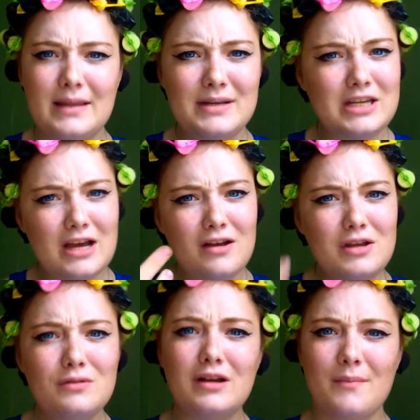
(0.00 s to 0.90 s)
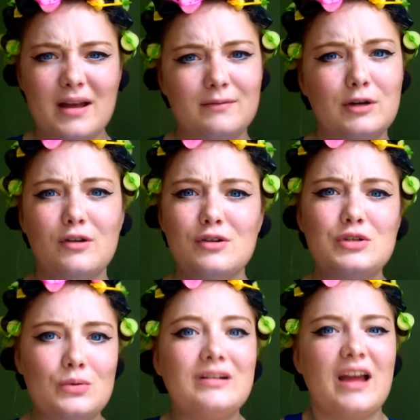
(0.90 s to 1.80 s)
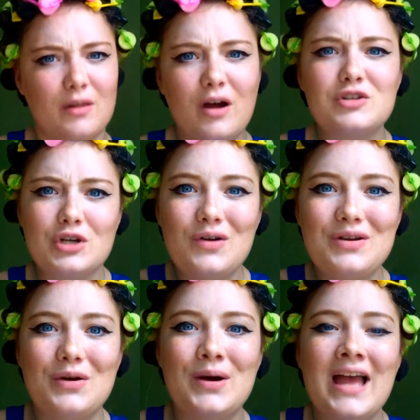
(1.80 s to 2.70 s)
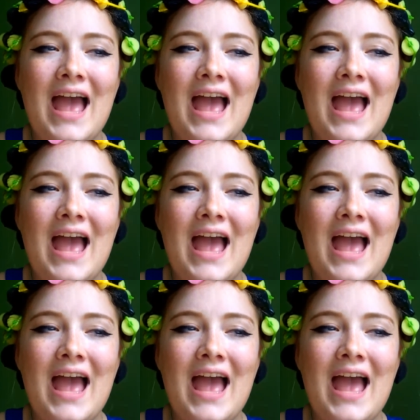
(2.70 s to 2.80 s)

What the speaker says: let me tell you, come on, we'll go to the store together, I'll show you.